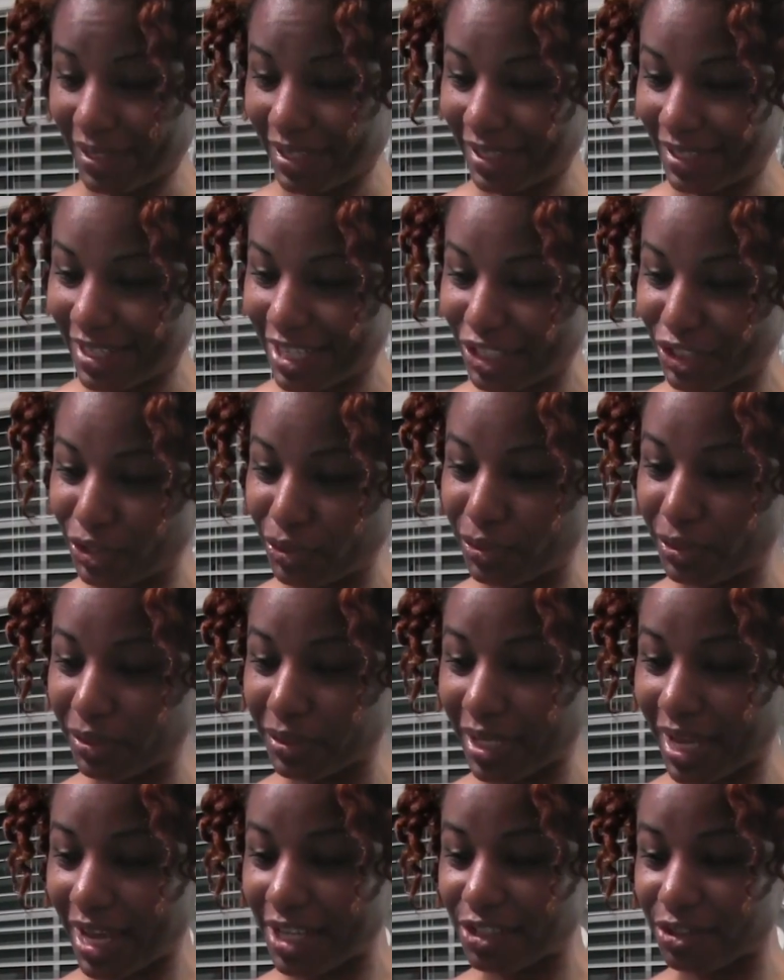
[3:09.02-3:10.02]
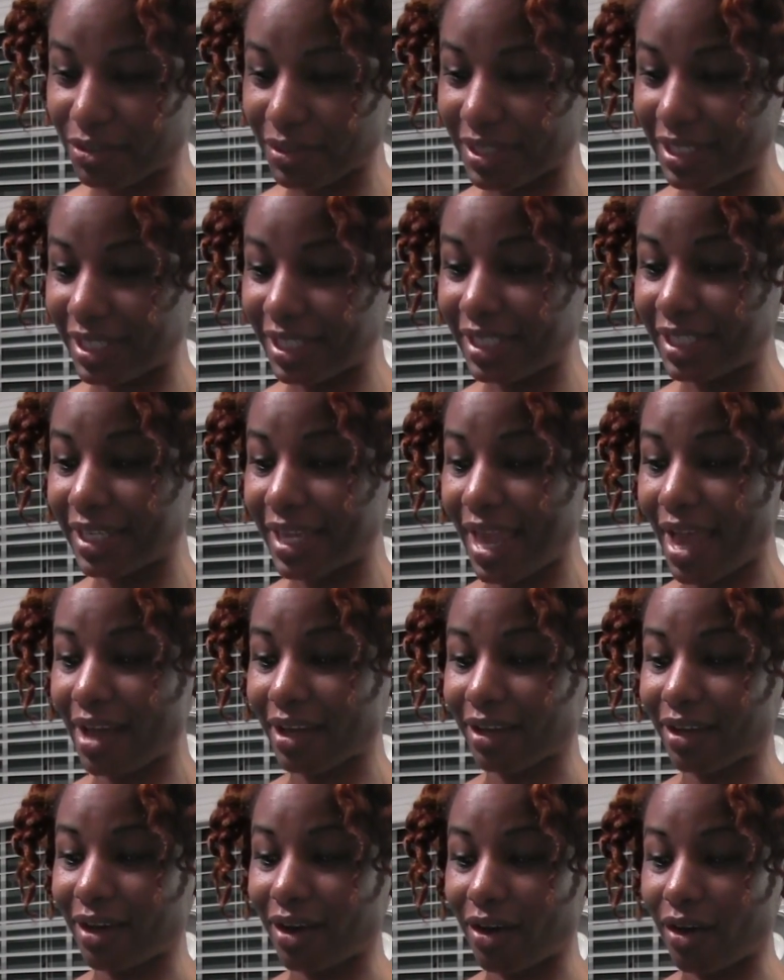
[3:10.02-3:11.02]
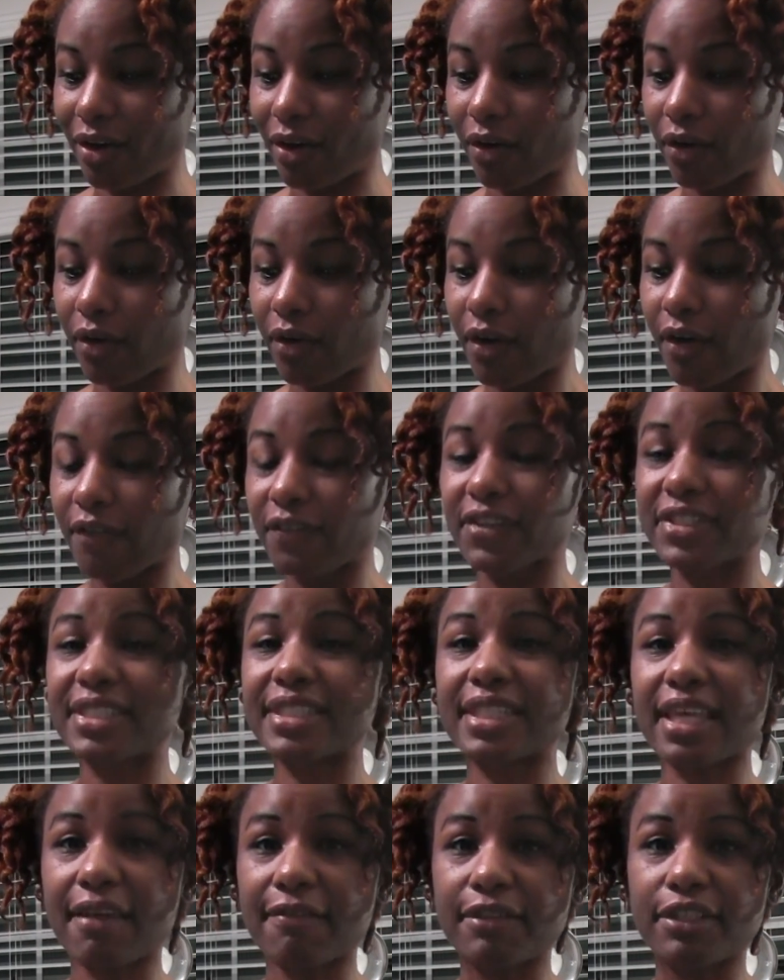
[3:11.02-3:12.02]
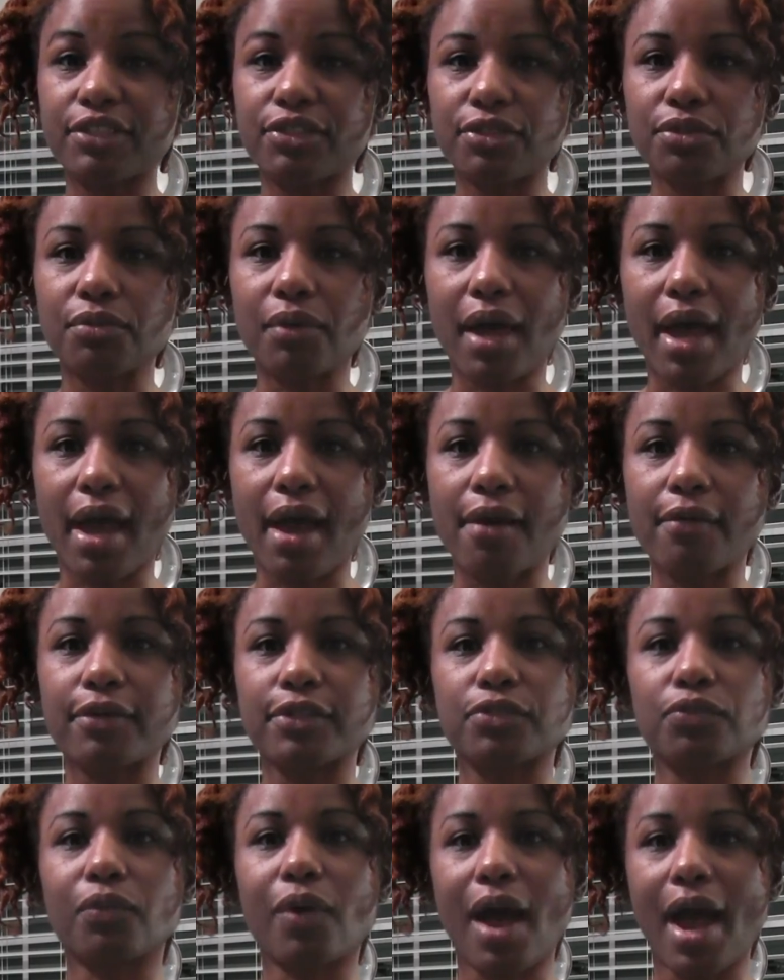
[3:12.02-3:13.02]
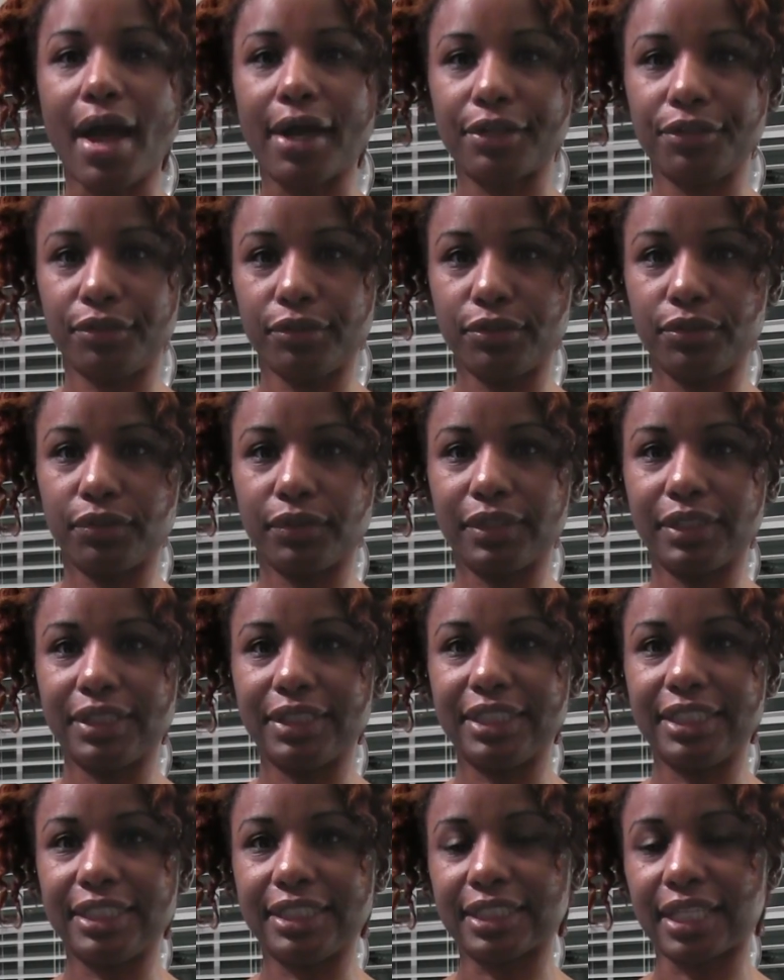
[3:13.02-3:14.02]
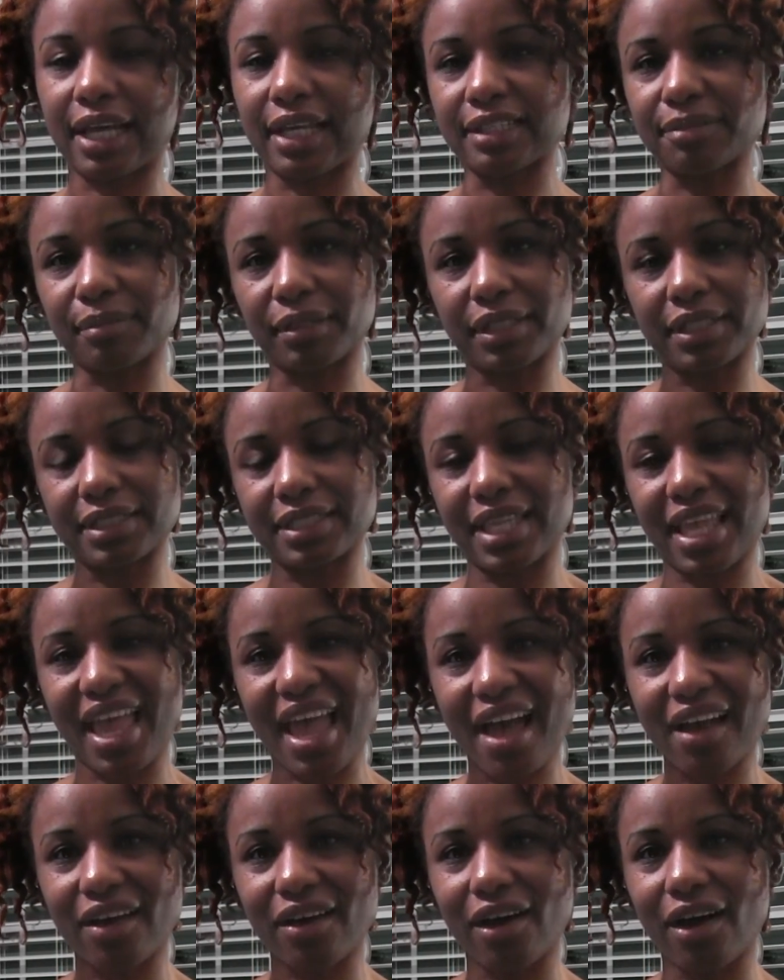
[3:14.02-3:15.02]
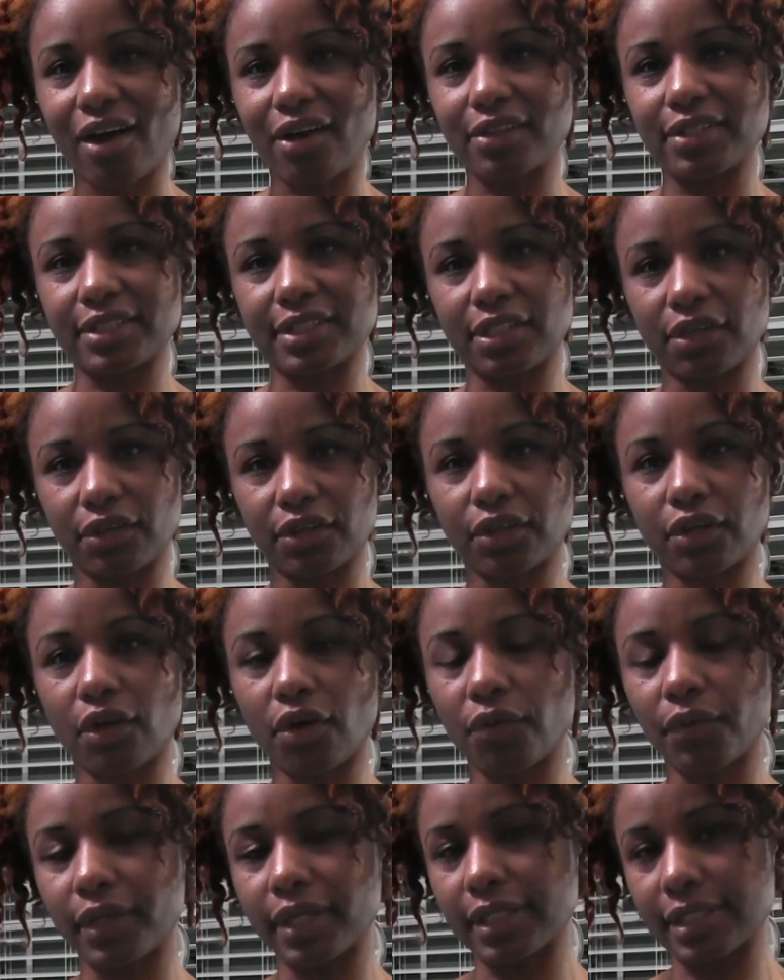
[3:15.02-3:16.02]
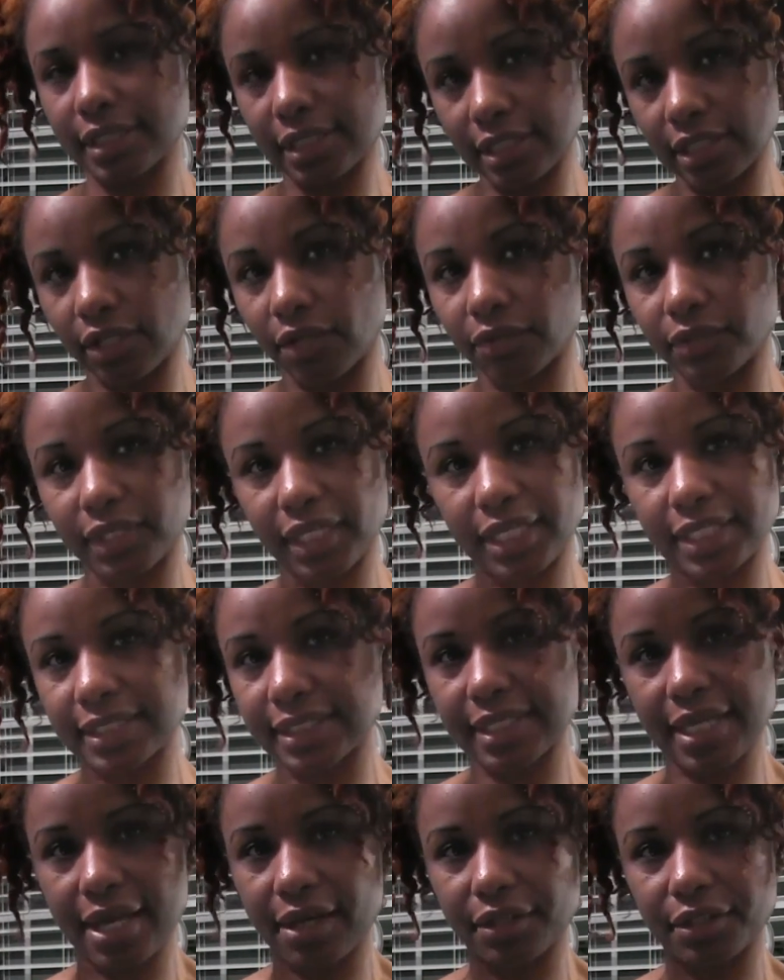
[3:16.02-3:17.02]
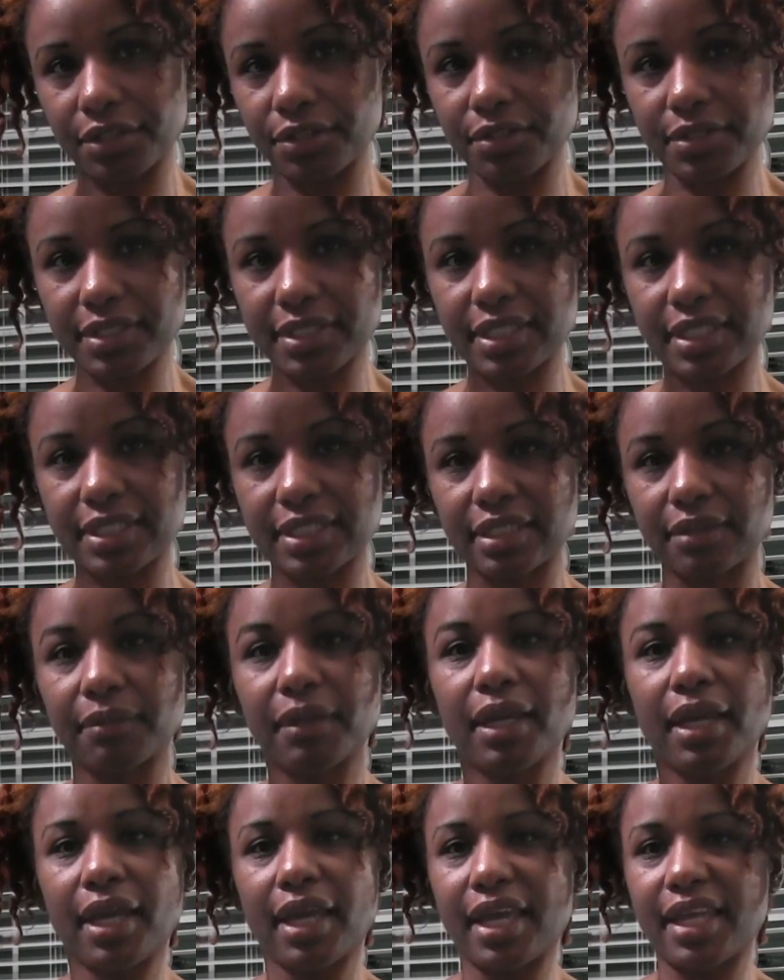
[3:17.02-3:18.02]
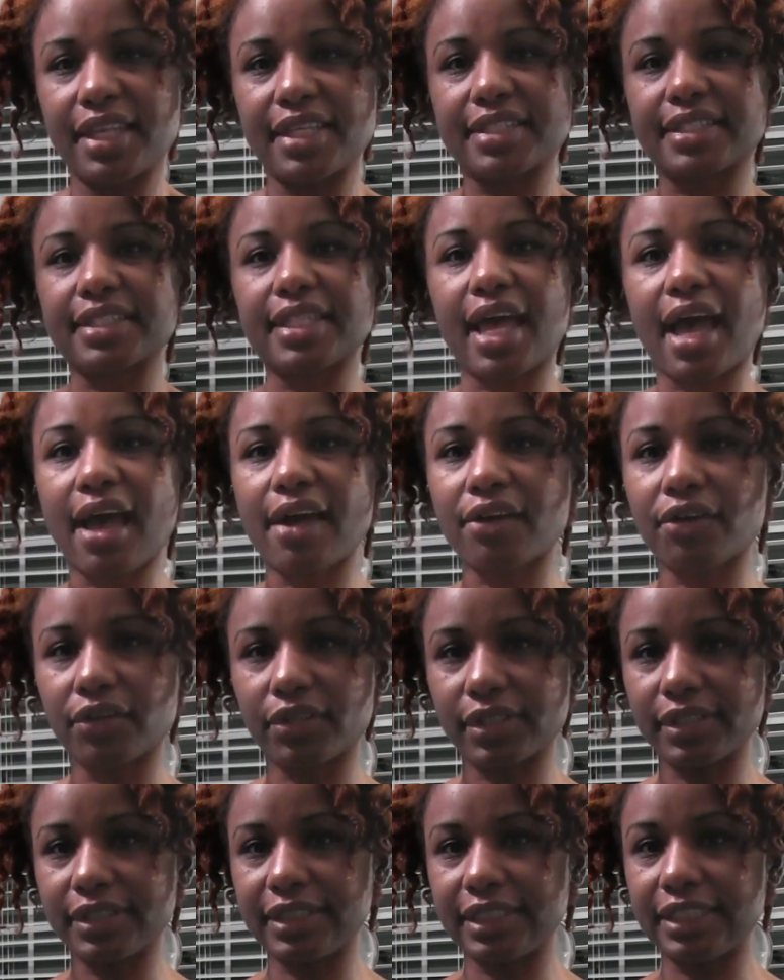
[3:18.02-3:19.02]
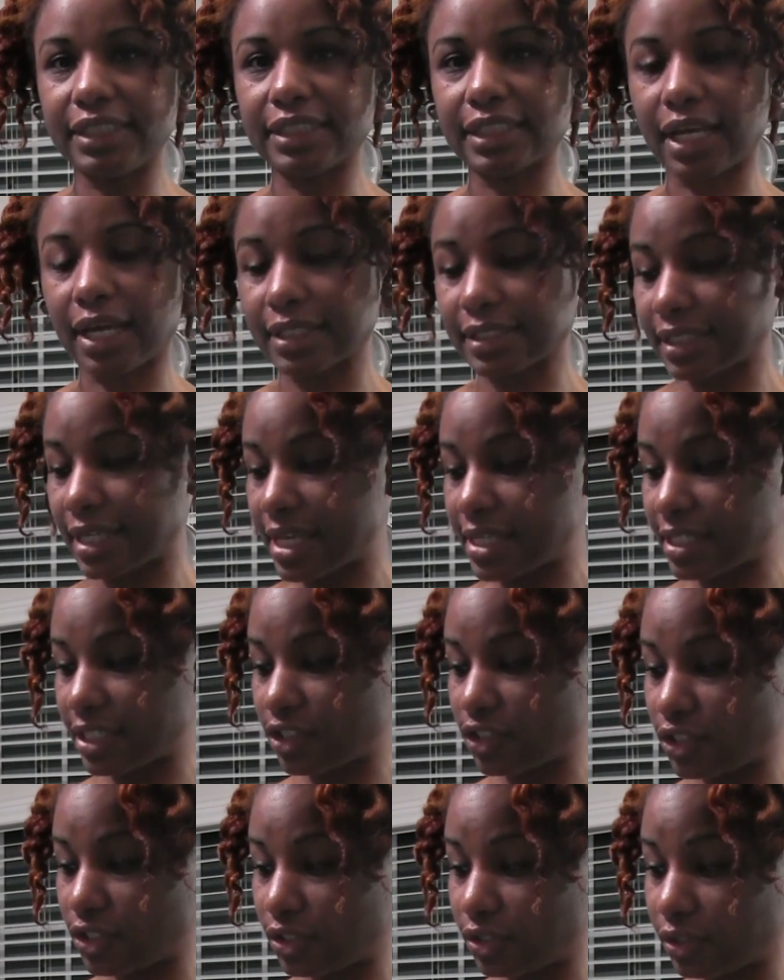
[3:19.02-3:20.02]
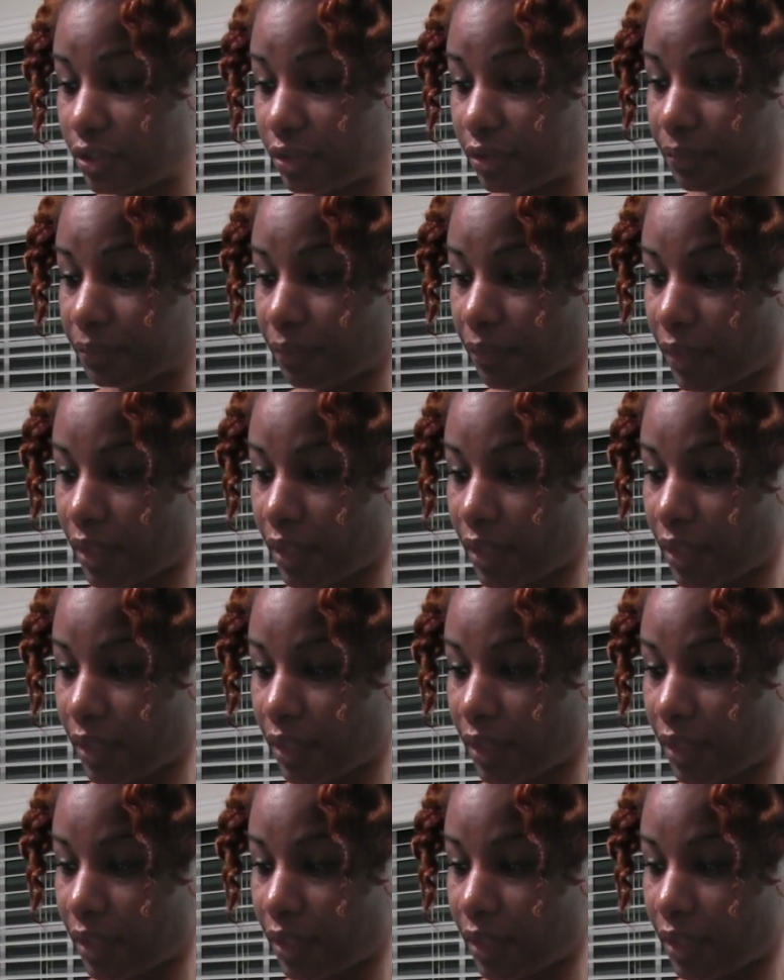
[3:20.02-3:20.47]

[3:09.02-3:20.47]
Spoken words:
And that you do not drink any alcohol for 72 hours while you're doing the detox, because the alcohol is going to go in and slow things down in your system and is not going to detox as it should.